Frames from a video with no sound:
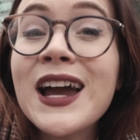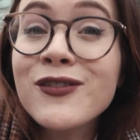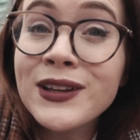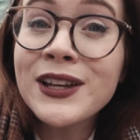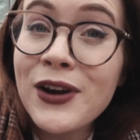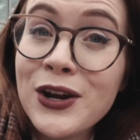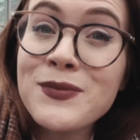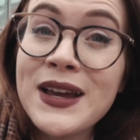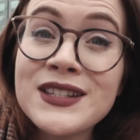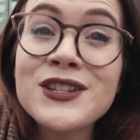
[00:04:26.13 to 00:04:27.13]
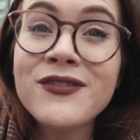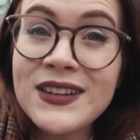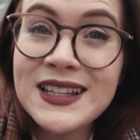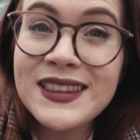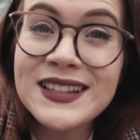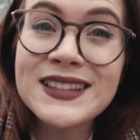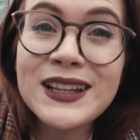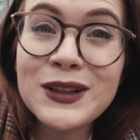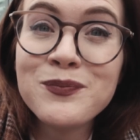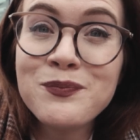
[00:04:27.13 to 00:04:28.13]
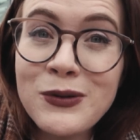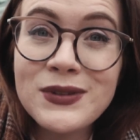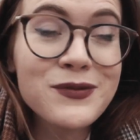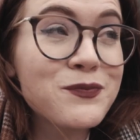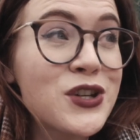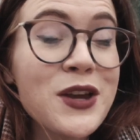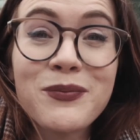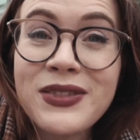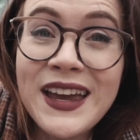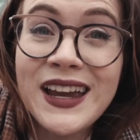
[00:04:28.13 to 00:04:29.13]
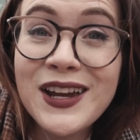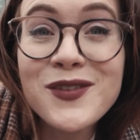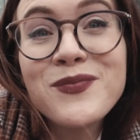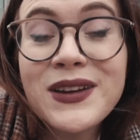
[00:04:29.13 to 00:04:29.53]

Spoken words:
I really recommend you visit this little boat ship thing,